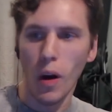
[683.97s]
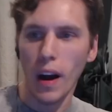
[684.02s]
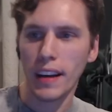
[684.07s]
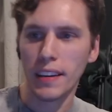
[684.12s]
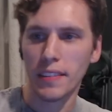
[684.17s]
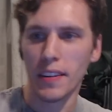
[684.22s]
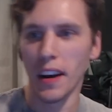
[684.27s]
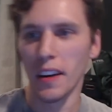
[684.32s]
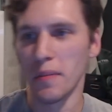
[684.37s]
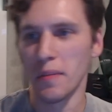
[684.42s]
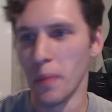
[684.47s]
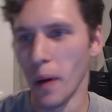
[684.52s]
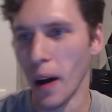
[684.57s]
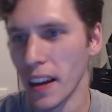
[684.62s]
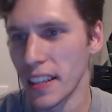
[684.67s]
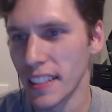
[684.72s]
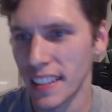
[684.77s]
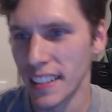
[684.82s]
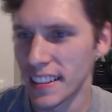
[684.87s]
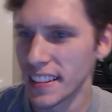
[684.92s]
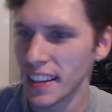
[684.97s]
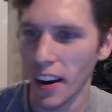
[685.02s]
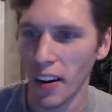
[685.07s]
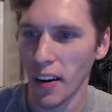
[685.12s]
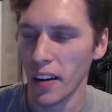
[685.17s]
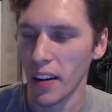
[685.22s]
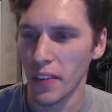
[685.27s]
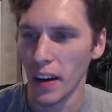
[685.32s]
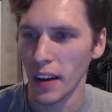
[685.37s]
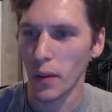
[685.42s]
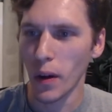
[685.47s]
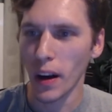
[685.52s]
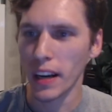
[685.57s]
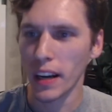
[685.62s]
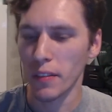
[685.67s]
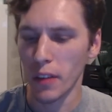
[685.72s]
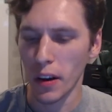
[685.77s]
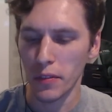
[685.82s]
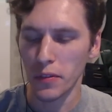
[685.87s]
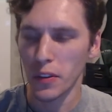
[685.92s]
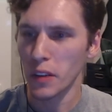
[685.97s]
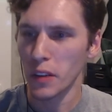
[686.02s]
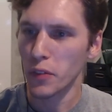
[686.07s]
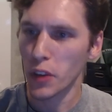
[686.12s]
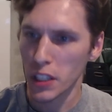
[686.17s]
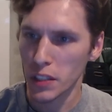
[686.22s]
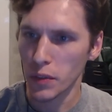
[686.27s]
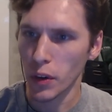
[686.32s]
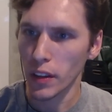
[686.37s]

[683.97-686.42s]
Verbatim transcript: around Boston? No. If I walk around, first of all,